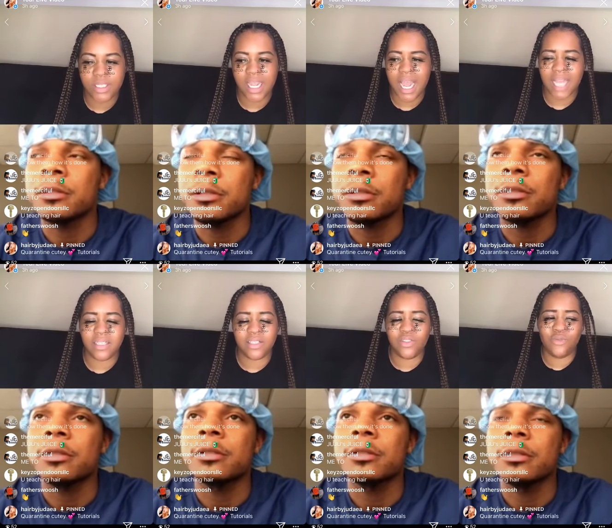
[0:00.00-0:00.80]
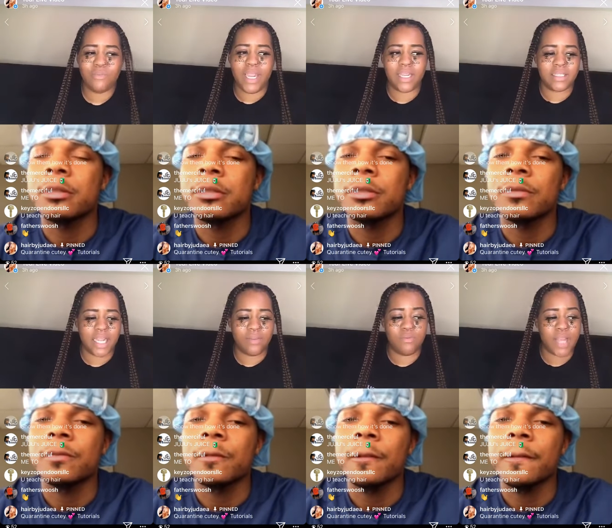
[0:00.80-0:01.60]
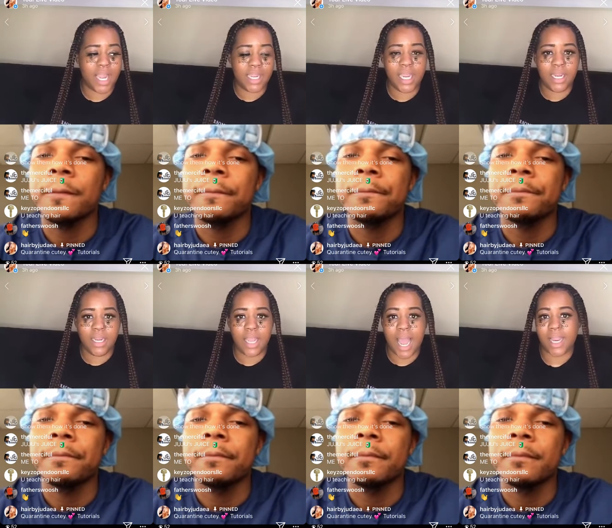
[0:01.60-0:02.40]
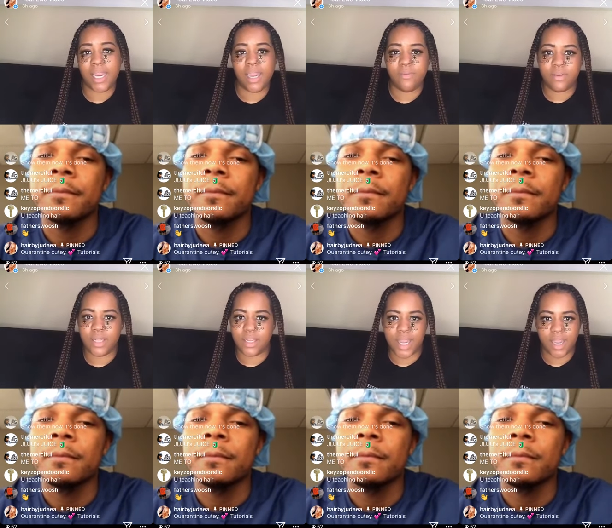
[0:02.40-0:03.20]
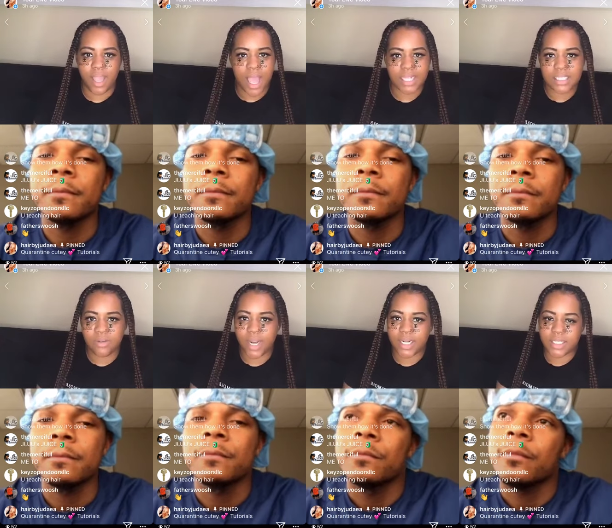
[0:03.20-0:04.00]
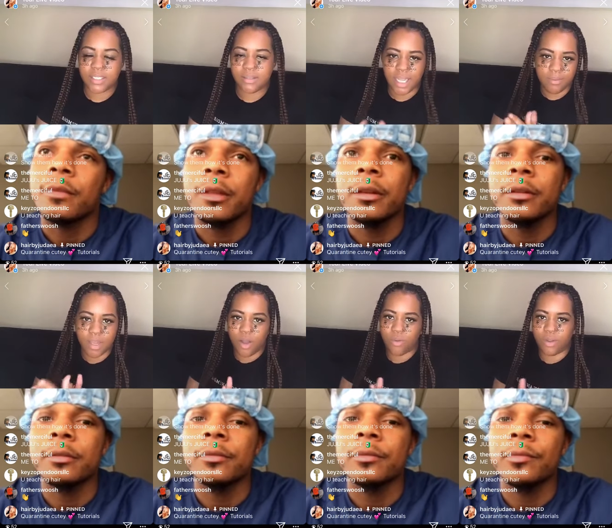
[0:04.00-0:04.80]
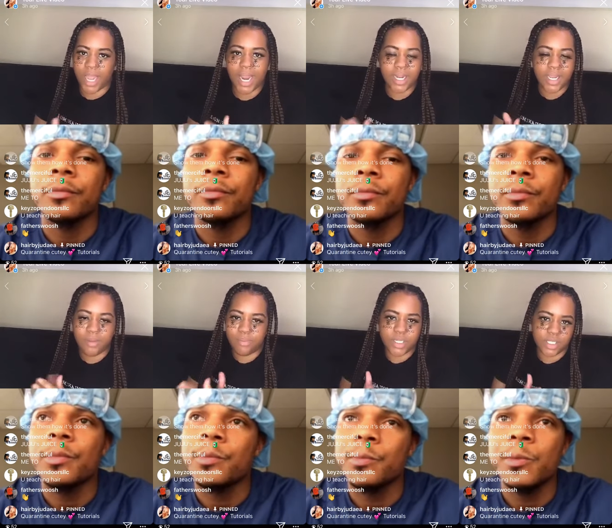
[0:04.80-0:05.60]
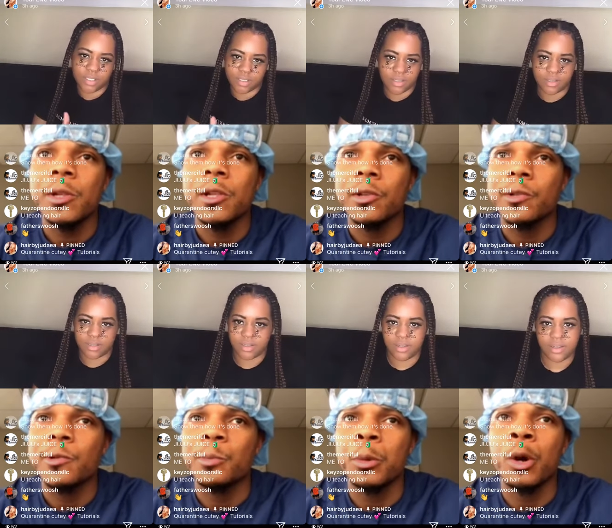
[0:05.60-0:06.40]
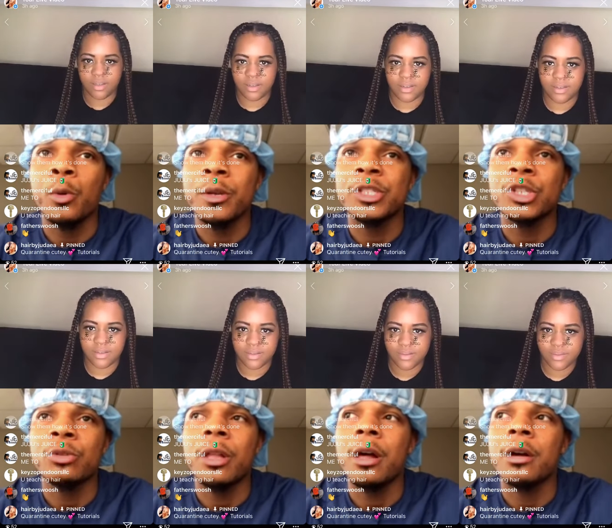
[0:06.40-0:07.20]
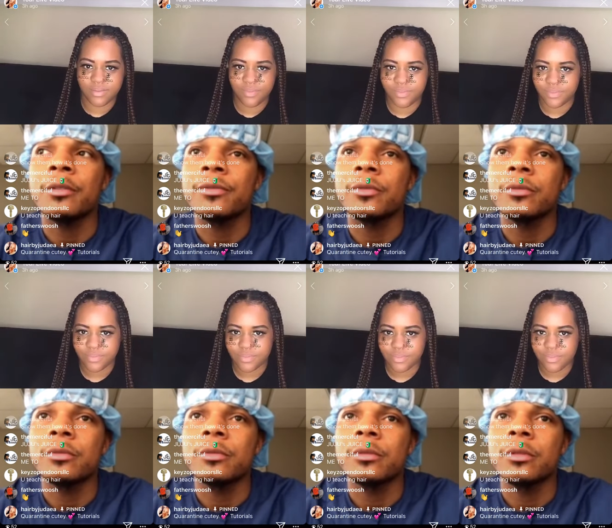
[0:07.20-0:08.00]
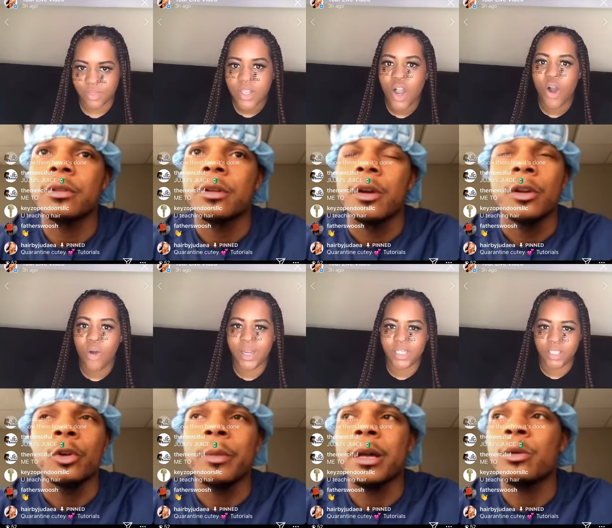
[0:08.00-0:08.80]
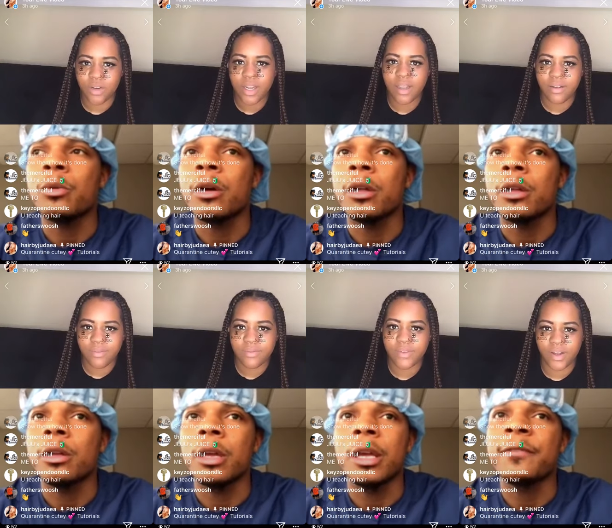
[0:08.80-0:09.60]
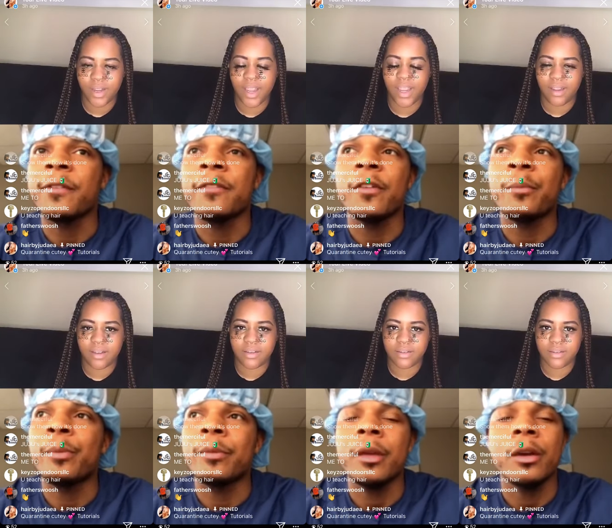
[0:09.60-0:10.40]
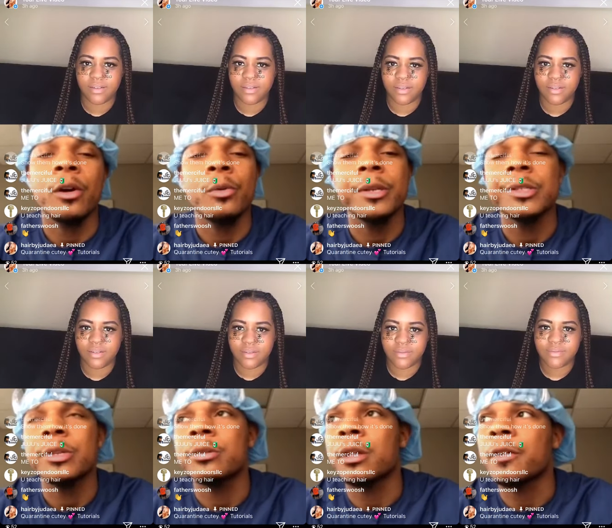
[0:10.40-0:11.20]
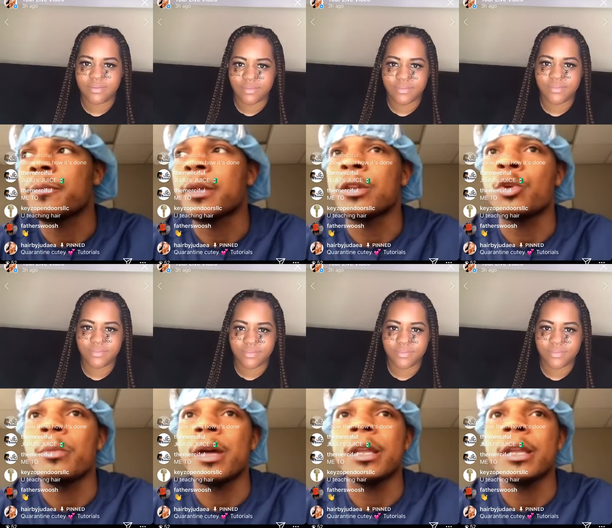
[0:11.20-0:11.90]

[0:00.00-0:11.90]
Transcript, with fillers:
Speaker 1: I just do me. And it's like you're not getting it. I can't really like. I still gotta keep going. I gotta keep pushing. Mm.
Speaker 2: But always show love. Always no matter what. Love. If if a, yeah, always show love, man. No matter if,